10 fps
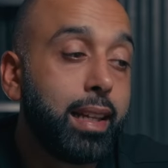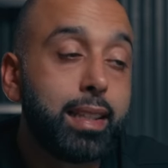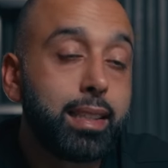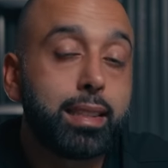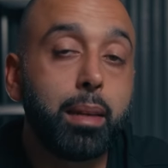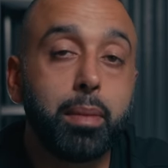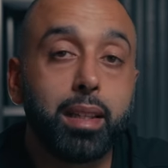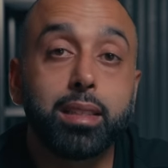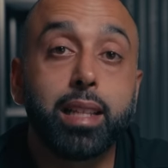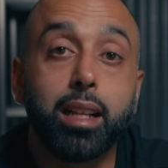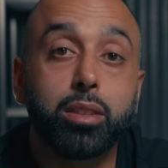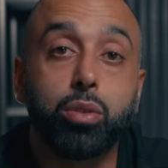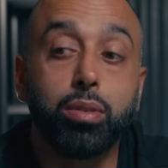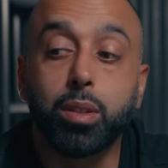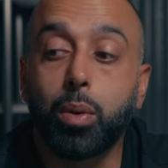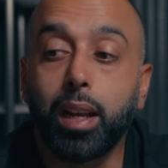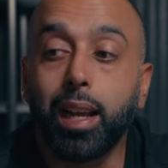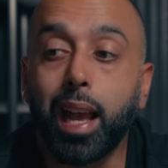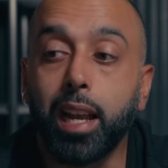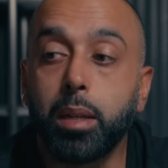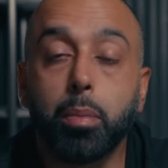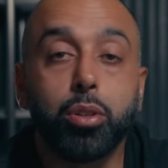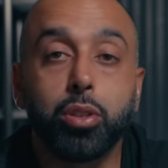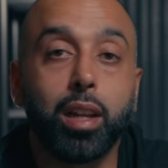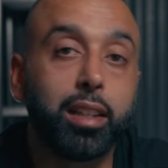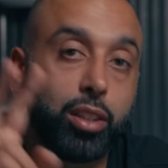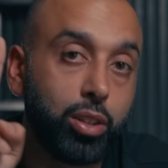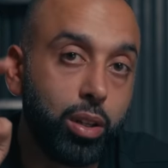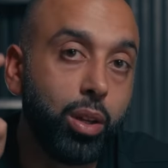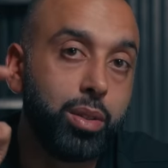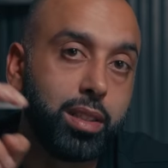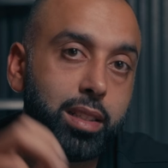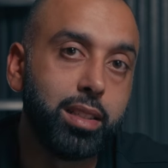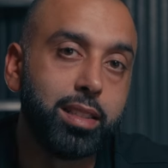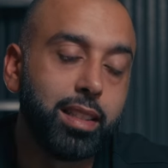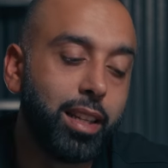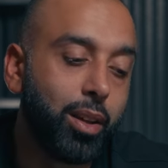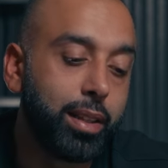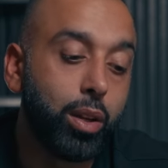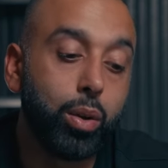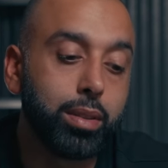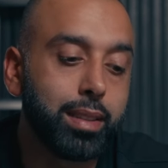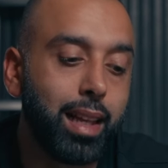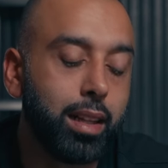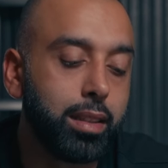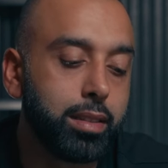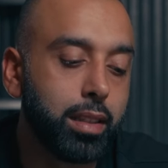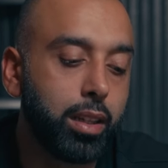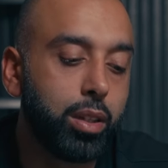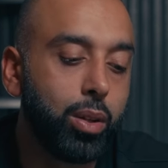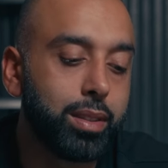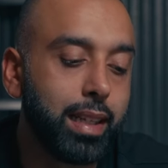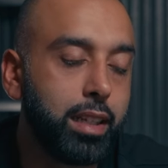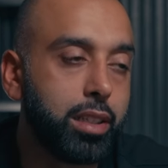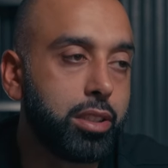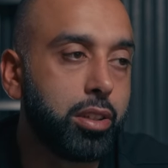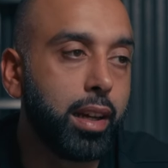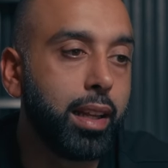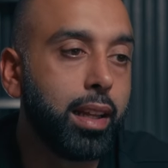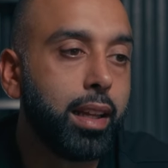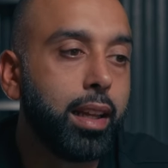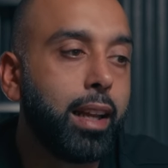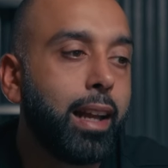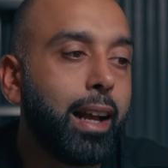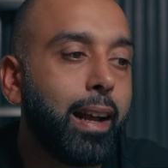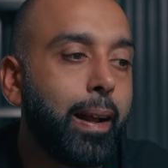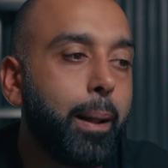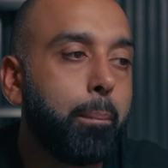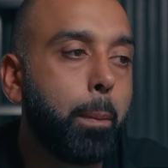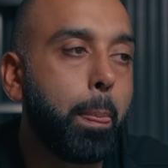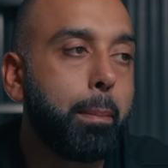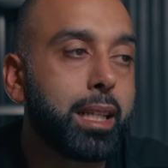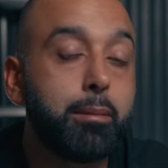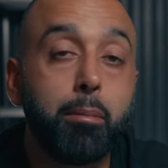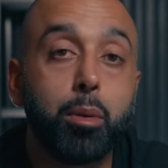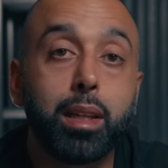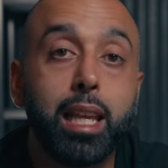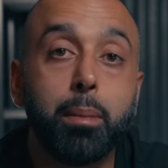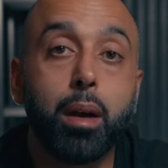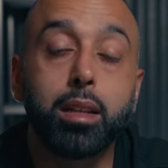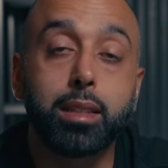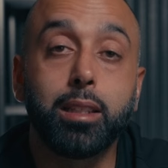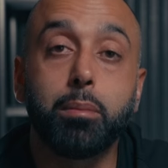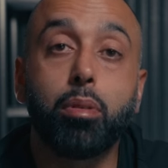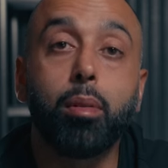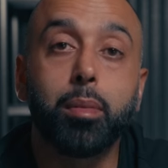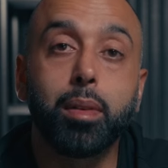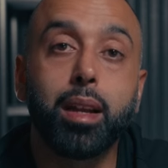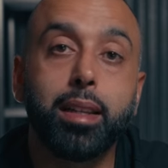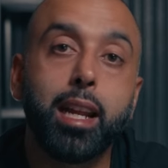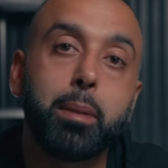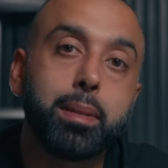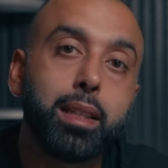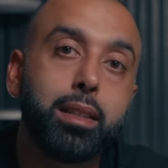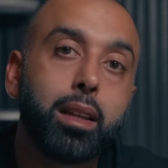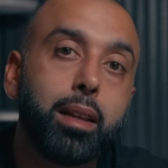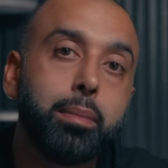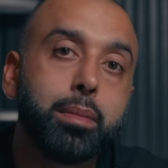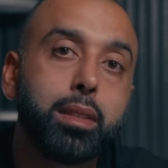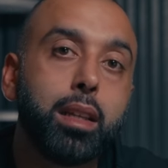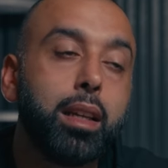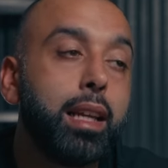This is the same thing in sales calls, and why I hate most of the closers, in the whole sales closer industry, because people will keep asking the problem 98% times.